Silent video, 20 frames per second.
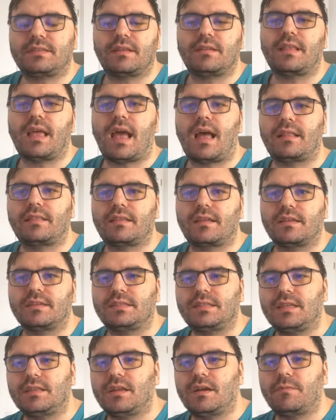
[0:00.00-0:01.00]
that
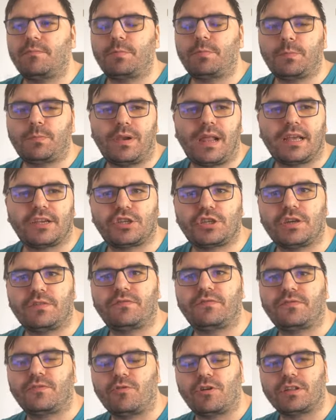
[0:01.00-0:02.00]
consider people like
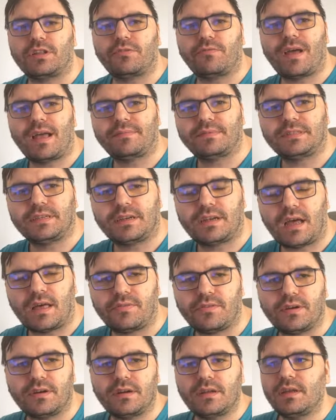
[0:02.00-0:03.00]
Chef Gordon Ramsay and
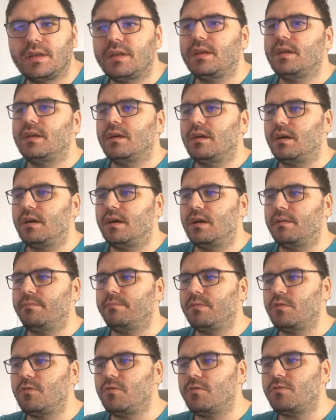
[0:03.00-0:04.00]
other.
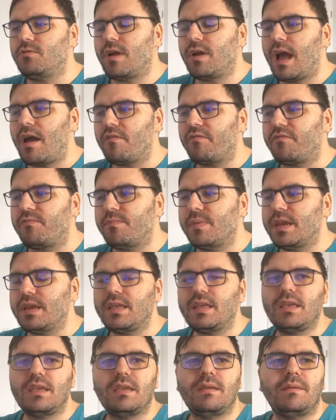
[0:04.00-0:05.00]
You have
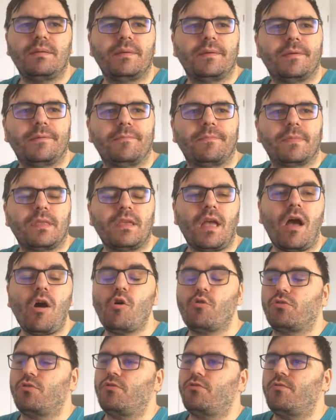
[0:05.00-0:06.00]
many.
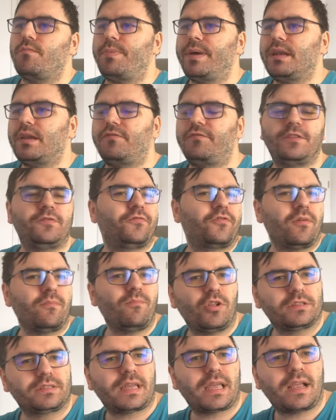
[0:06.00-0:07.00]
Oh, you benefit from
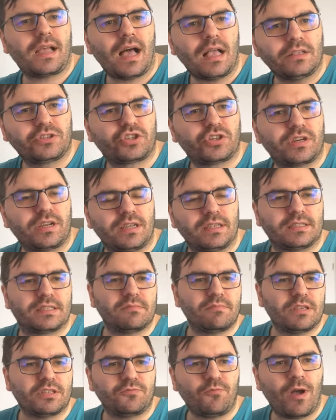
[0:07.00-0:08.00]

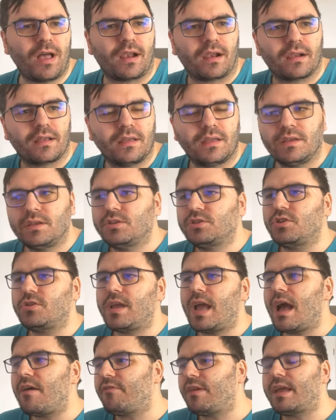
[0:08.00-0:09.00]
multiculturalism as well. So
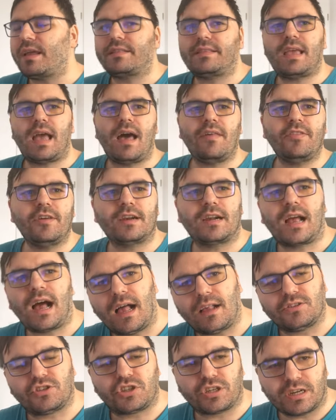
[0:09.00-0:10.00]
you have like the other
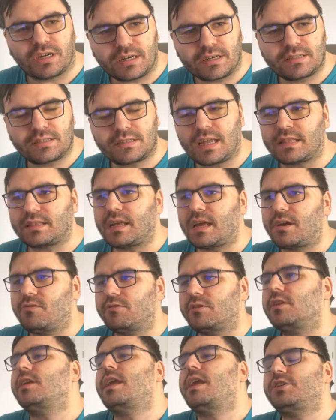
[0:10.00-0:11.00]
cultures that are
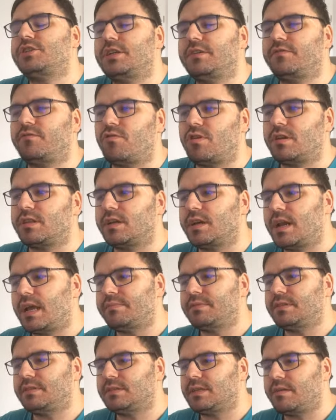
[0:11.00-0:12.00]
looking at Chef Gordon
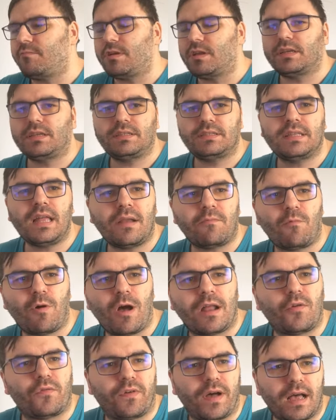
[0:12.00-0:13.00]
Ramsay is like, well, he's not
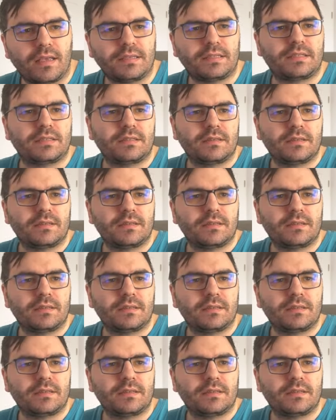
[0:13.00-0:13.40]
one of us.